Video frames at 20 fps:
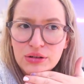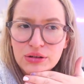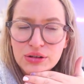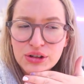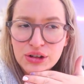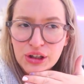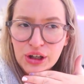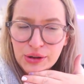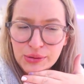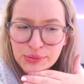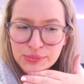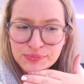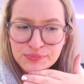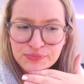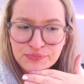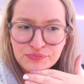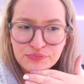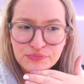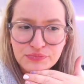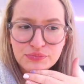So
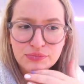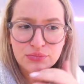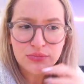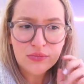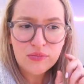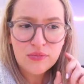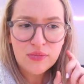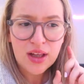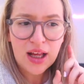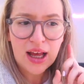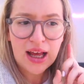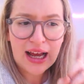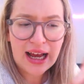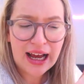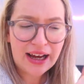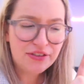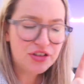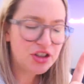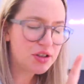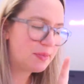I
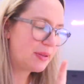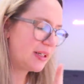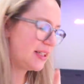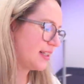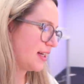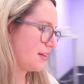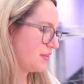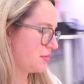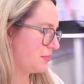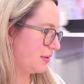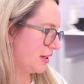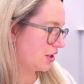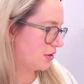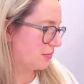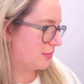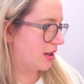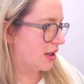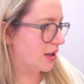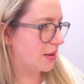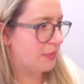have just been down to pick
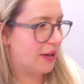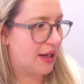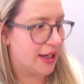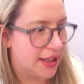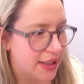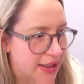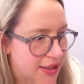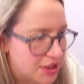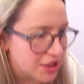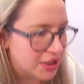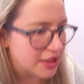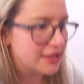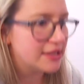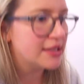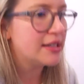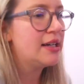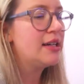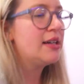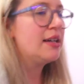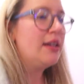up my
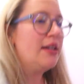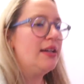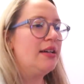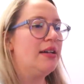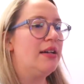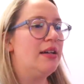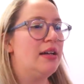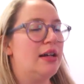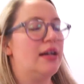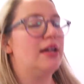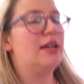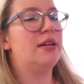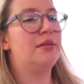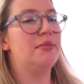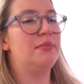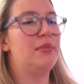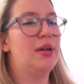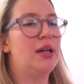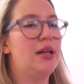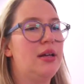packages
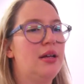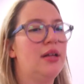um,